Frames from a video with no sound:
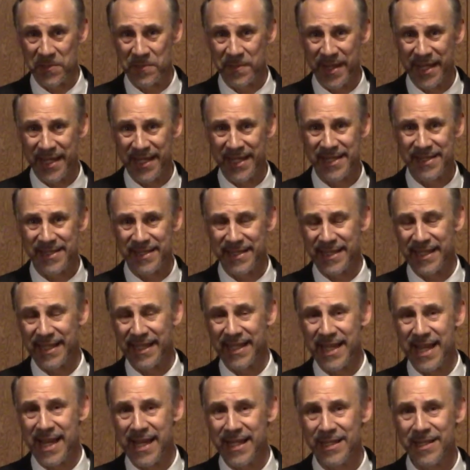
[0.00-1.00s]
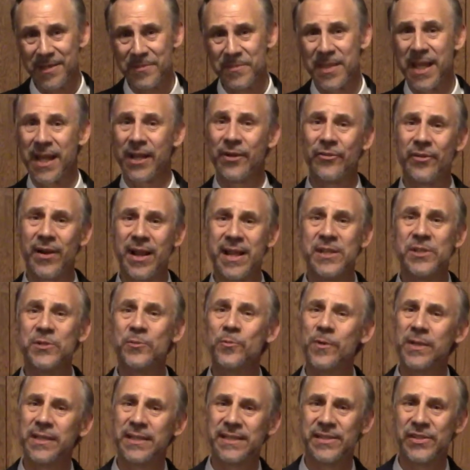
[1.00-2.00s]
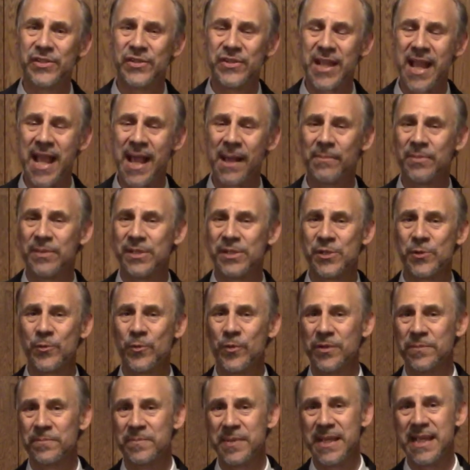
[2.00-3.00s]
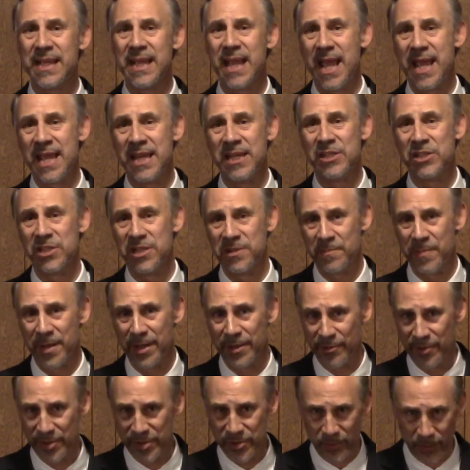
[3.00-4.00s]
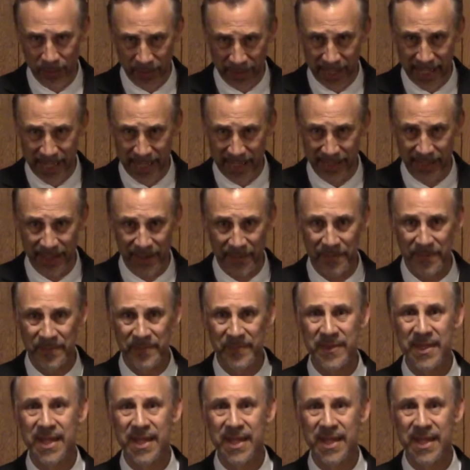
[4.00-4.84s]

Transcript: because the kingdom that Christ will establish will be a spiritual kingdom.